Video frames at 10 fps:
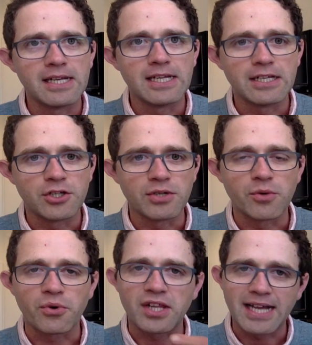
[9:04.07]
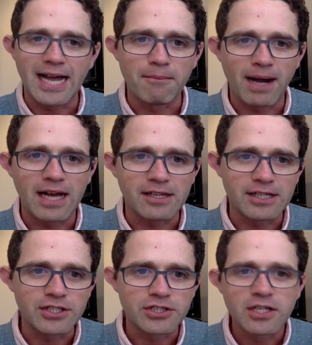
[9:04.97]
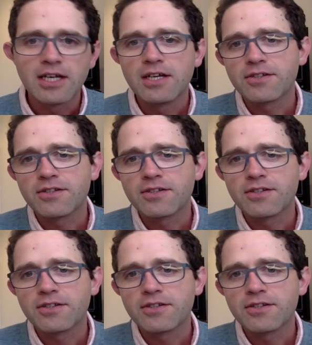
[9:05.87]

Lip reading: and doing really high mileage.